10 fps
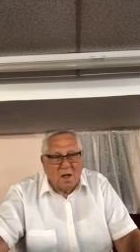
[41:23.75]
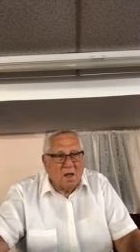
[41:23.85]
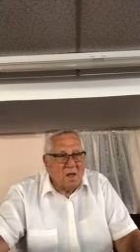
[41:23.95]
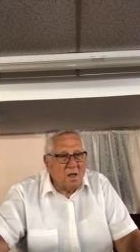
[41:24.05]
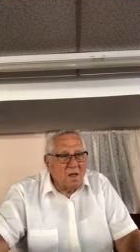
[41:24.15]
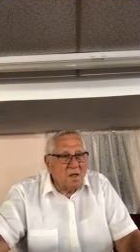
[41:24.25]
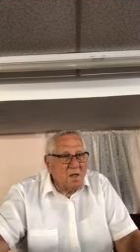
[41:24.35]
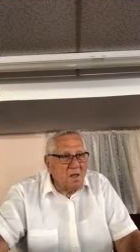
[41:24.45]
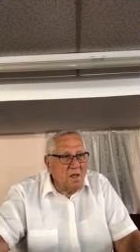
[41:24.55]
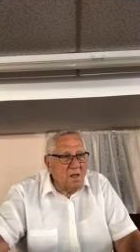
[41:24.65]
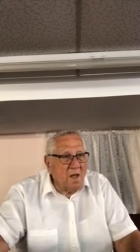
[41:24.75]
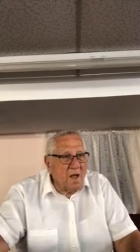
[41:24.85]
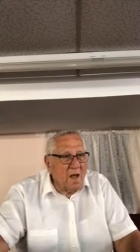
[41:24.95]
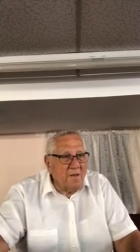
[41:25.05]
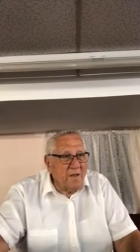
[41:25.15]
Uh,
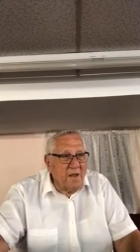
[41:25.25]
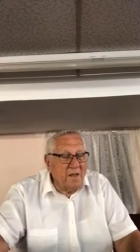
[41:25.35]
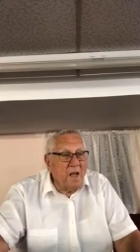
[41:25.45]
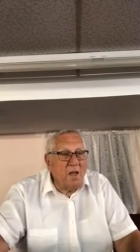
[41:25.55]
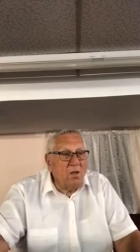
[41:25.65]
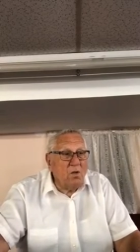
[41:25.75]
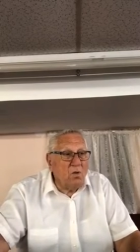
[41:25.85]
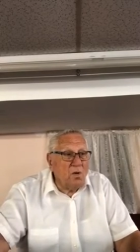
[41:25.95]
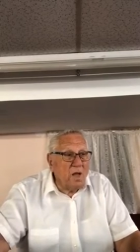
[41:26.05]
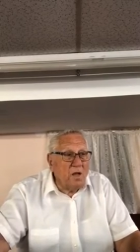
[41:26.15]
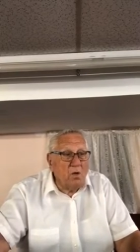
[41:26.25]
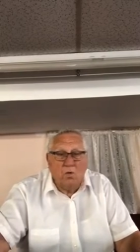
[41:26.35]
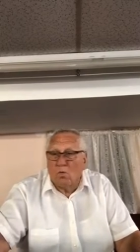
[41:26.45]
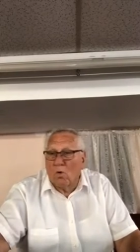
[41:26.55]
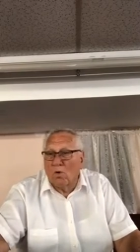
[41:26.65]
they, they knew, they
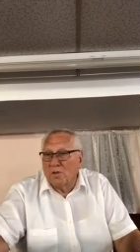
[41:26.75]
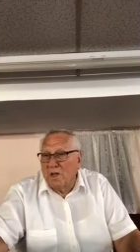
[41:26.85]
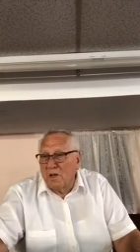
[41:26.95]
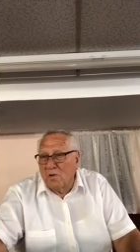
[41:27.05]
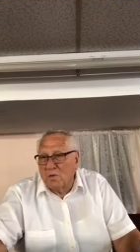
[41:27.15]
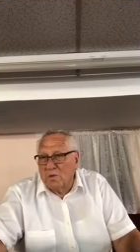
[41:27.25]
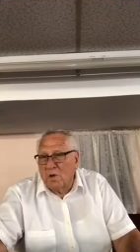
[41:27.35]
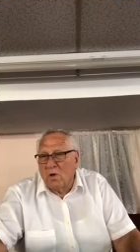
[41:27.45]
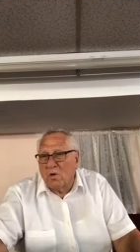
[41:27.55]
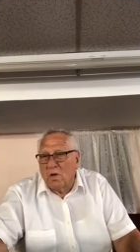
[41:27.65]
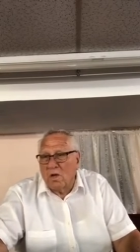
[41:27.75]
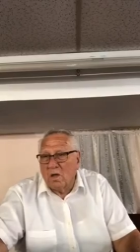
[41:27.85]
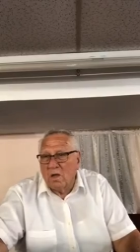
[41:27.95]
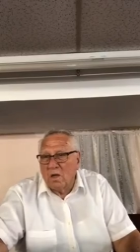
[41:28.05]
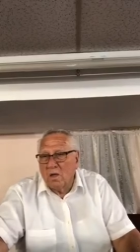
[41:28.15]
knew the rules, they knew it was going.
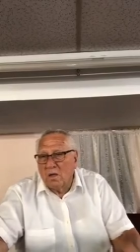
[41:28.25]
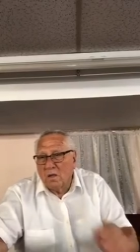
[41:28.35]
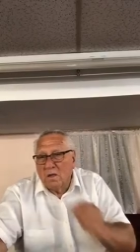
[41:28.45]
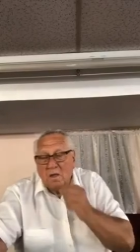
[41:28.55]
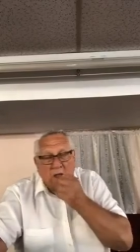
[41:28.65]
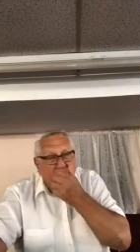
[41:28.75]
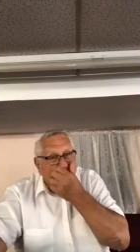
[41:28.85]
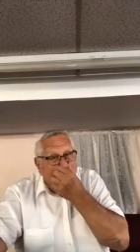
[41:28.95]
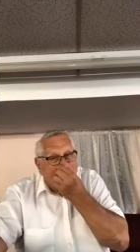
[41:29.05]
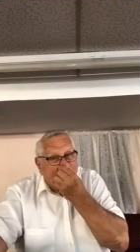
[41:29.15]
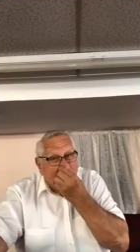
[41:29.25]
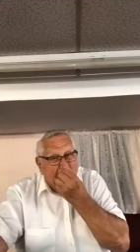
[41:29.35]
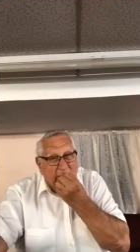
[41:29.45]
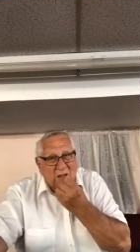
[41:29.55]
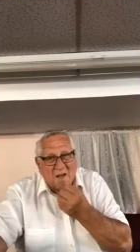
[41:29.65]

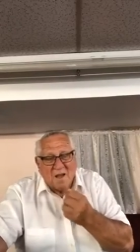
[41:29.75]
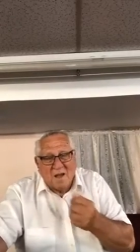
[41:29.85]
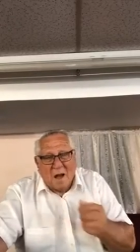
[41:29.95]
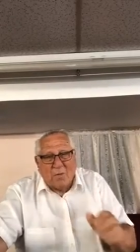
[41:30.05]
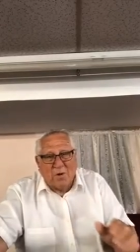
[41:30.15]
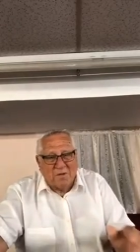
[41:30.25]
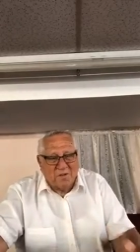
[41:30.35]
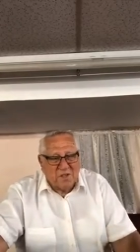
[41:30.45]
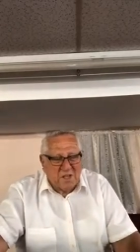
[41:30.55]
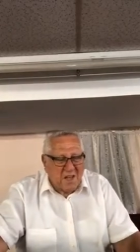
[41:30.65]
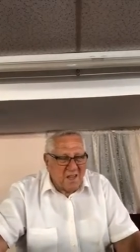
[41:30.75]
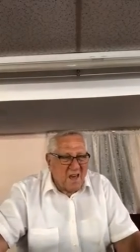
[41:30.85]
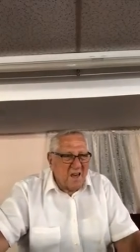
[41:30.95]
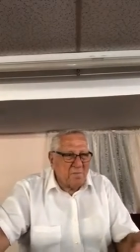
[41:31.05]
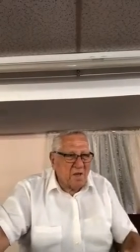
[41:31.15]
I won't even say
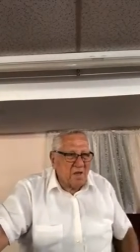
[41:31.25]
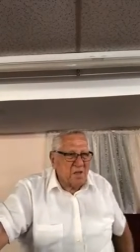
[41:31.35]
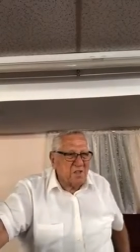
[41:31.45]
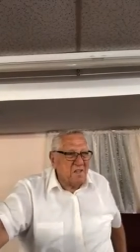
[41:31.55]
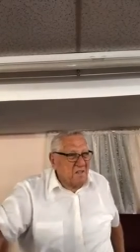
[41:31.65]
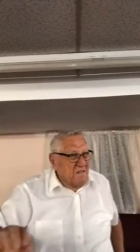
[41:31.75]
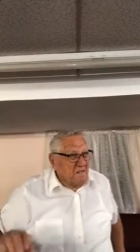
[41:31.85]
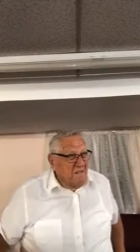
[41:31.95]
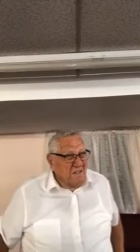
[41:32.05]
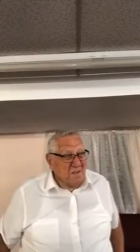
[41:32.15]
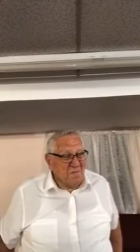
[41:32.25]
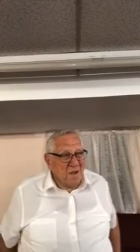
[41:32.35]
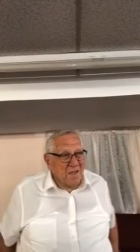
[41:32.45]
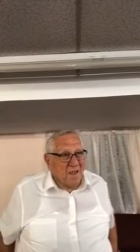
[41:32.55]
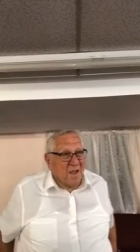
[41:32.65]
that because you
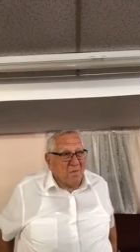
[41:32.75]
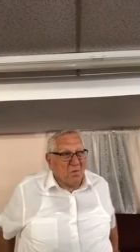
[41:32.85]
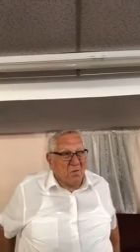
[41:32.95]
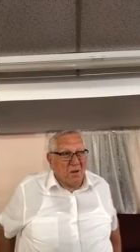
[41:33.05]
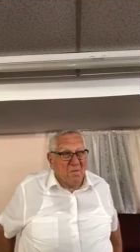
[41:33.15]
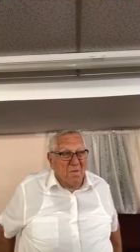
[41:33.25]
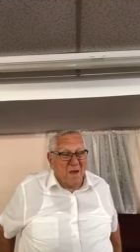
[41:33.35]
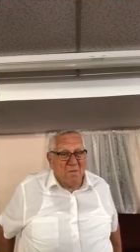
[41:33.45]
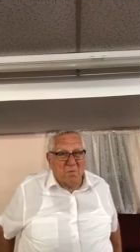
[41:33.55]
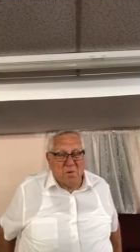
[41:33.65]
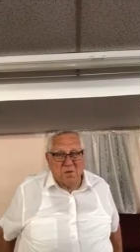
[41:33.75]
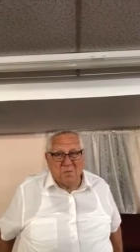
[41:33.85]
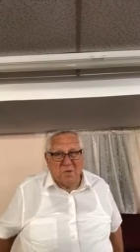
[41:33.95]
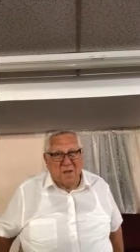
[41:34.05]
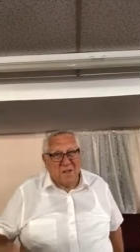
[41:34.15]
might think I'm a really bad
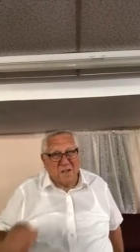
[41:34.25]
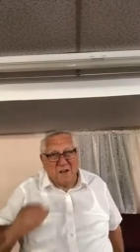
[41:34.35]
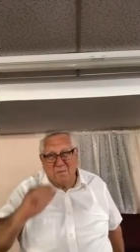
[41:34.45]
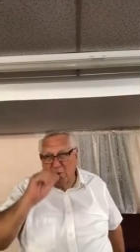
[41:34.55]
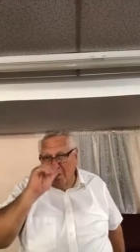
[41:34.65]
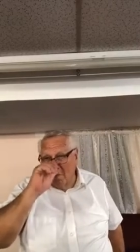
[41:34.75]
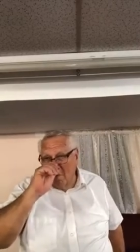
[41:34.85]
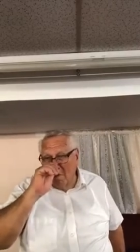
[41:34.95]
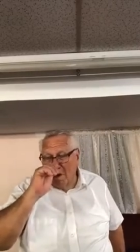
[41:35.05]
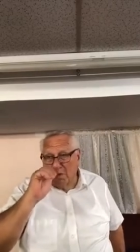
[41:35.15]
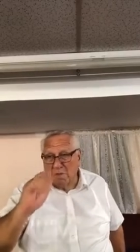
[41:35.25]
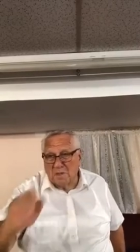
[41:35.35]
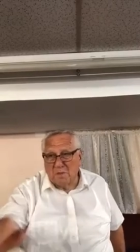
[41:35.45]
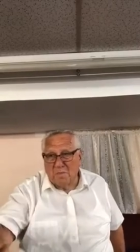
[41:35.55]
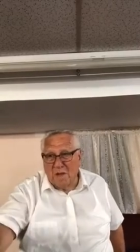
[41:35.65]
person because I put up on monkey
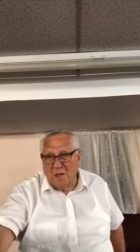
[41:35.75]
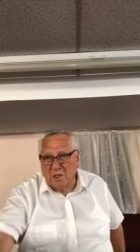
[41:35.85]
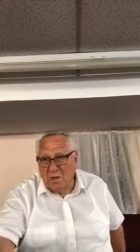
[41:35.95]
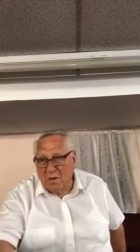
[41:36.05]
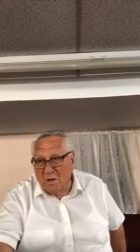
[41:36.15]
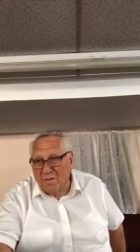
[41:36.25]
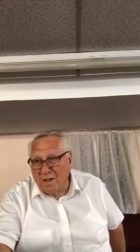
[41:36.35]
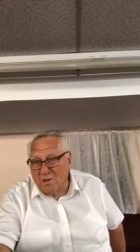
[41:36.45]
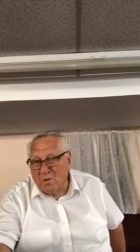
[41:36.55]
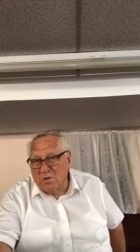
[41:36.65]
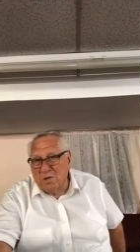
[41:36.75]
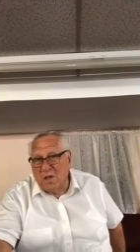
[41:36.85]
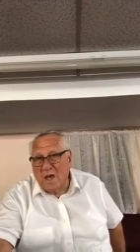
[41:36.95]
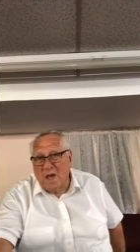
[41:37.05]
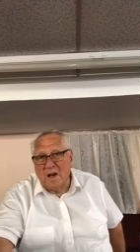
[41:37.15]
business with my children. If I told
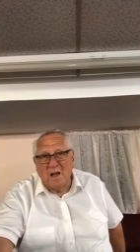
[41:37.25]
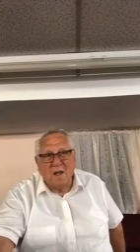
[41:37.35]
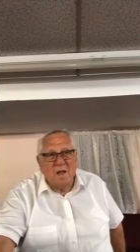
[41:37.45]
you that,